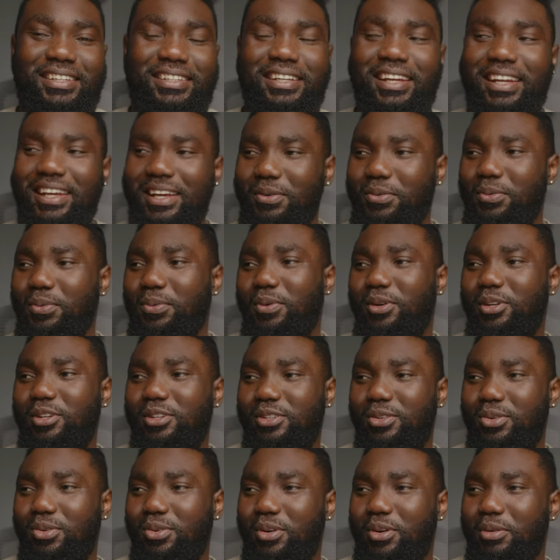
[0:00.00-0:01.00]
Today we want
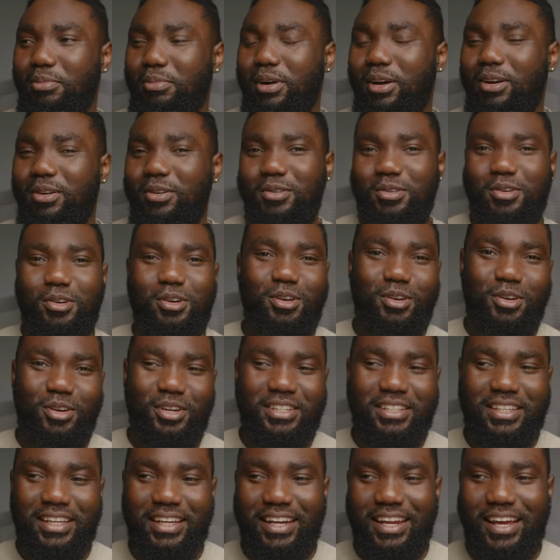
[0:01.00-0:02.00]
to talk about
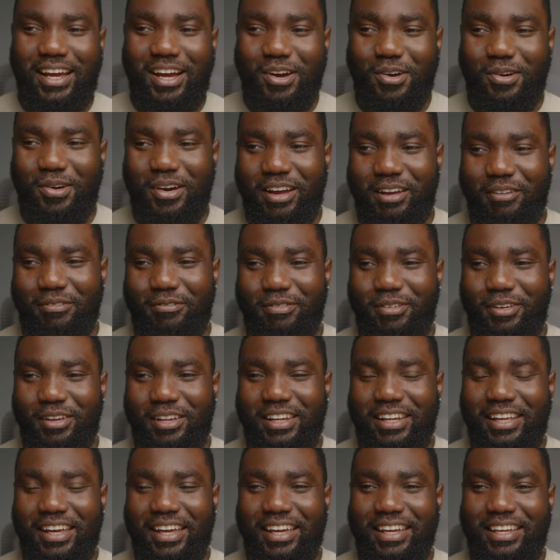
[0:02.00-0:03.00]
Godox and how I
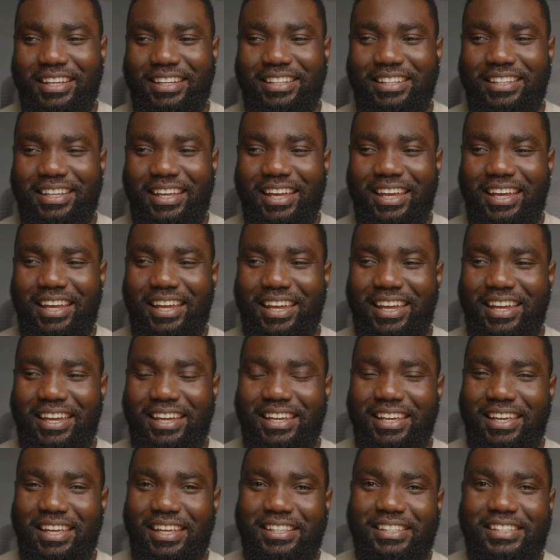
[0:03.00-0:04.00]
feel like they
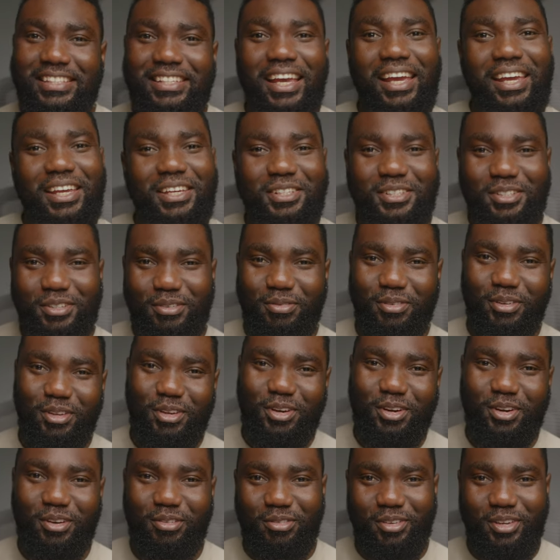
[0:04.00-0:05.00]
changed the
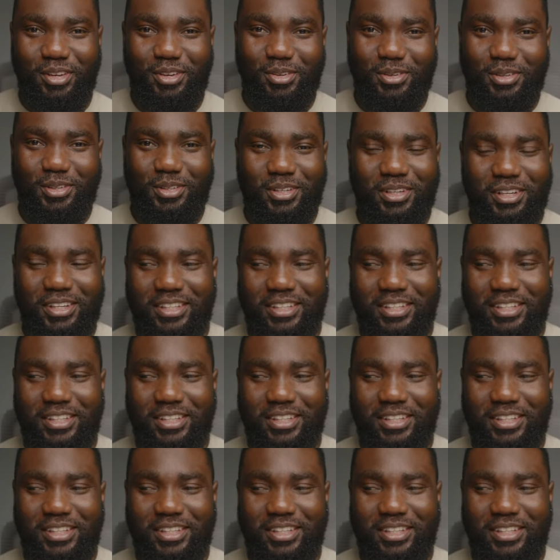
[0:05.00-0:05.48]
photography industry.